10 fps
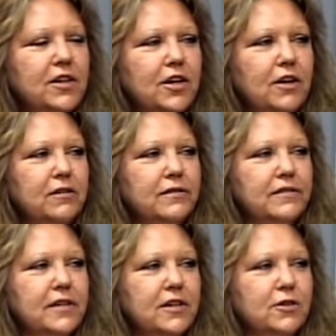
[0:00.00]
you know,
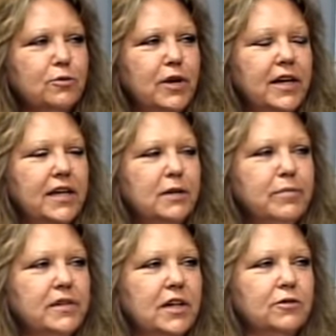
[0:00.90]
a good way to
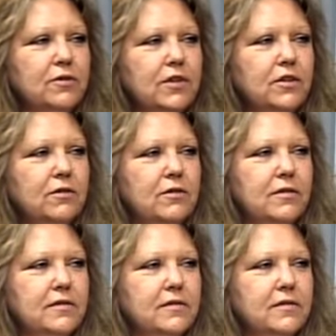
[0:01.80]
keep in touch with the youth.